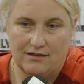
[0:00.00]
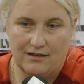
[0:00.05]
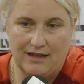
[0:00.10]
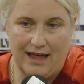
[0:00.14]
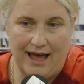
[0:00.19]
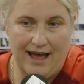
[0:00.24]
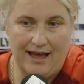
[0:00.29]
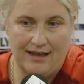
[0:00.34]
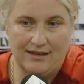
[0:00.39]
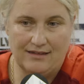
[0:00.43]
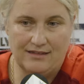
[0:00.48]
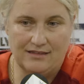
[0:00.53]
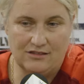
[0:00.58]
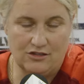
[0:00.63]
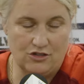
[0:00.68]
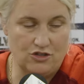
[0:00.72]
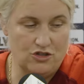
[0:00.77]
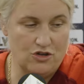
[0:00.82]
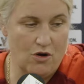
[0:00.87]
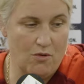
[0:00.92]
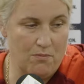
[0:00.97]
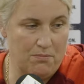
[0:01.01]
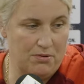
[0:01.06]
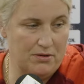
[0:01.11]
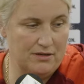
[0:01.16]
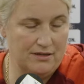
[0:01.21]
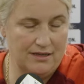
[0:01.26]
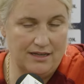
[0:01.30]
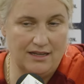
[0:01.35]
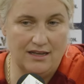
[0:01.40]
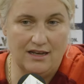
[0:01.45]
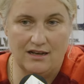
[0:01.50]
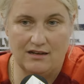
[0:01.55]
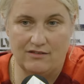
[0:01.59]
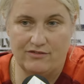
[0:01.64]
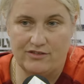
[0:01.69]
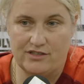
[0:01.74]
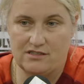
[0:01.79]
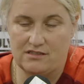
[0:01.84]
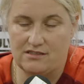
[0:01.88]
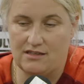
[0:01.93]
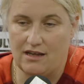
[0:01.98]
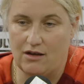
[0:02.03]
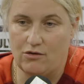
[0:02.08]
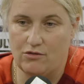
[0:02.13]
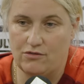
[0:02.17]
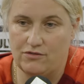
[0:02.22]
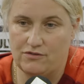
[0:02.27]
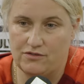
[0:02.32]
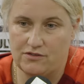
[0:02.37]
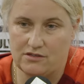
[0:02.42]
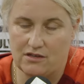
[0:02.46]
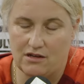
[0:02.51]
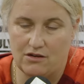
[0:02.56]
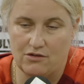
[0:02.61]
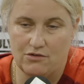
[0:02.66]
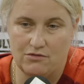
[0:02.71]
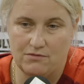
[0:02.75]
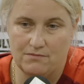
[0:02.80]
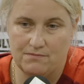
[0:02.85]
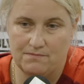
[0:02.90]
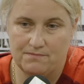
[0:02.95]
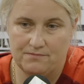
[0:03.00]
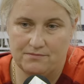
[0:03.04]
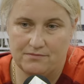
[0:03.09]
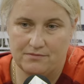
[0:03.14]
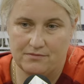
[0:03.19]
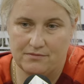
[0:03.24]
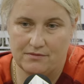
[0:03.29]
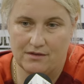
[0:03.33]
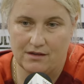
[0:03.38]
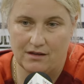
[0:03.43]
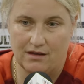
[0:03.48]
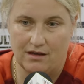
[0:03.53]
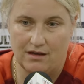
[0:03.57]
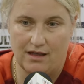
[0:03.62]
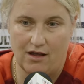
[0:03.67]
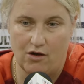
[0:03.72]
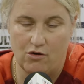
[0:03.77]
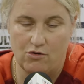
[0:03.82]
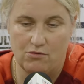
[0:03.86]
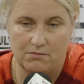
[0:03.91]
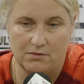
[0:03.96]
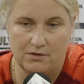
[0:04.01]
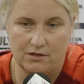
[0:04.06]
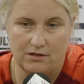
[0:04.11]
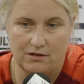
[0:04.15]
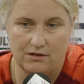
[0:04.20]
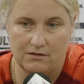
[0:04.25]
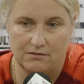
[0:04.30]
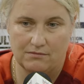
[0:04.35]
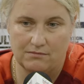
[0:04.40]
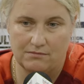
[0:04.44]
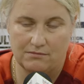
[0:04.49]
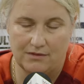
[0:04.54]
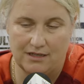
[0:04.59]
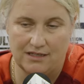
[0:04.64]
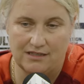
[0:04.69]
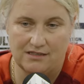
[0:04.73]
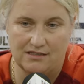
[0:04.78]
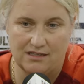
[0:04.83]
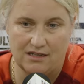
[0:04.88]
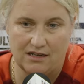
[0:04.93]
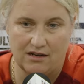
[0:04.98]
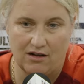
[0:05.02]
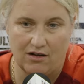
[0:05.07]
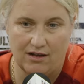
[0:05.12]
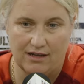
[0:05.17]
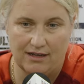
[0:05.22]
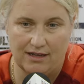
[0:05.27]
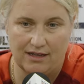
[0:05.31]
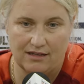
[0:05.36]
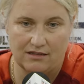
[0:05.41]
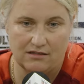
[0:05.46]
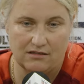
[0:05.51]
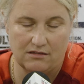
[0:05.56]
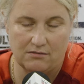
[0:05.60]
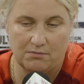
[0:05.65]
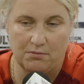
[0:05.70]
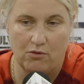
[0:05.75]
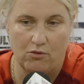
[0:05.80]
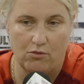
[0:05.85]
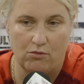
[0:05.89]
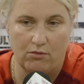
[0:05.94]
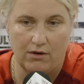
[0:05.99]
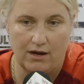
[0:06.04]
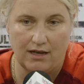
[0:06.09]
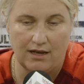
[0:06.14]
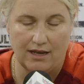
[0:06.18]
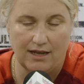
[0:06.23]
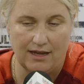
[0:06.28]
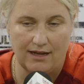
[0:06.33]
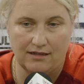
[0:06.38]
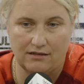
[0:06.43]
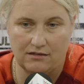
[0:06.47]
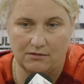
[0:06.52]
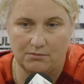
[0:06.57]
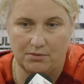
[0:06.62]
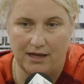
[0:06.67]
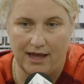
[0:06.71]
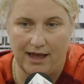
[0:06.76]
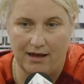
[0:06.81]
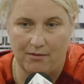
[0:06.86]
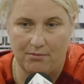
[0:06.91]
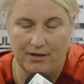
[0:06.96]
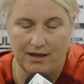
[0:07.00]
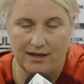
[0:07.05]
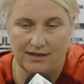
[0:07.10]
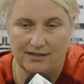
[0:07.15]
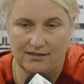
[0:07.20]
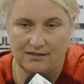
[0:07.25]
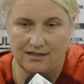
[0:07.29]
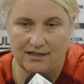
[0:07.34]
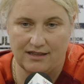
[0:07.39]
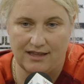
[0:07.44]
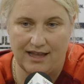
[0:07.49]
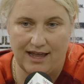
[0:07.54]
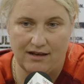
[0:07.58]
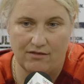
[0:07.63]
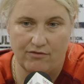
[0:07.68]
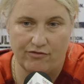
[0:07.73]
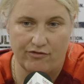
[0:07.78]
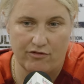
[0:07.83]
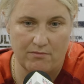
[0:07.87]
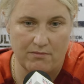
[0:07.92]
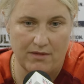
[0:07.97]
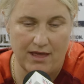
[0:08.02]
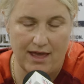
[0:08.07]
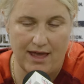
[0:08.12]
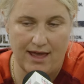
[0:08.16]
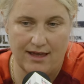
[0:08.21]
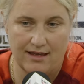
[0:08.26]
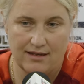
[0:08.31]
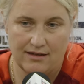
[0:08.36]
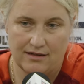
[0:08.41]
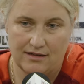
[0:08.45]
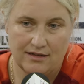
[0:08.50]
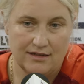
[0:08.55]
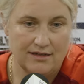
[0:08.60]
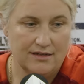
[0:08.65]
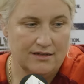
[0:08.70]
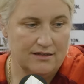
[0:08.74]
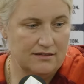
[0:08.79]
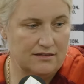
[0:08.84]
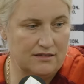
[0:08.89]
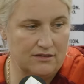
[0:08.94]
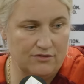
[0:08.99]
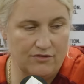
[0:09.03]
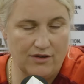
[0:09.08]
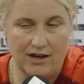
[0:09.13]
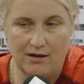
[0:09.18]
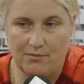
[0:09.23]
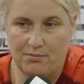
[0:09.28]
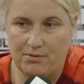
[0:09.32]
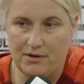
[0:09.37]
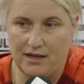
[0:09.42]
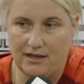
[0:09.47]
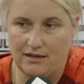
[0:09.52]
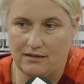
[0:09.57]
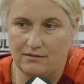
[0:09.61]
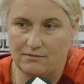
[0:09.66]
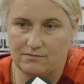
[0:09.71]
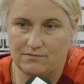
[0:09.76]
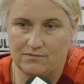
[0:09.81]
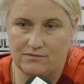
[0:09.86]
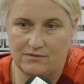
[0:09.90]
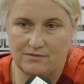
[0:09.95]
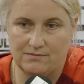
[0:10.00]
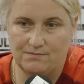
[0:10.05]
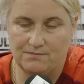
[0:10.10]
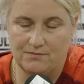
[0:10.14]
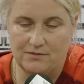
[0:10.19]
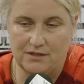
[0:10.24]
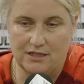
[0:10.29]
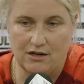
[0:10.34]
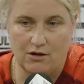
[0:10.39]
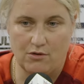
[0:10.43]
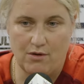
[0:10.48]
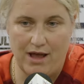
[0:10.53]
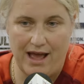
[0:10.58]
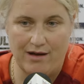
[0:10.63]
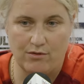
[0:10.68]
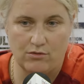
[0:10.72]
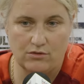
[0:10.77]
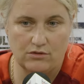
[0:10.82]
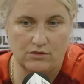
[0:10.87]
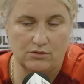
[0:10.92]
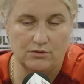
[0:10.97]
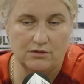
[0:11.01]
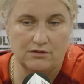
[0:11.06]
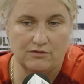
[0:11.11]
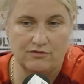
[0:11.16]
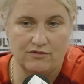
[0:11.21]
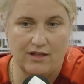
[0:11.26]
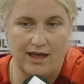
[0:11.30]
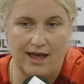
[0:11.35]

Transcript: that is a job in and of itself. So, I hope that Lindsey and I get the support we need to be our best, and then from there, developing, you know, outward of